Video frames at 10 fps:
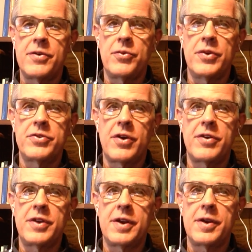we'll
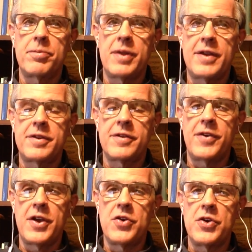start seeing plastic
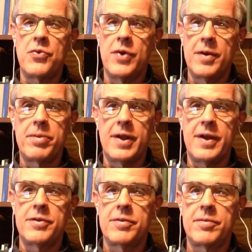failure in one
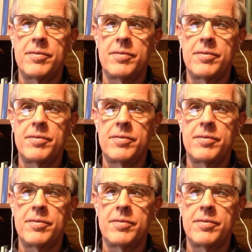place.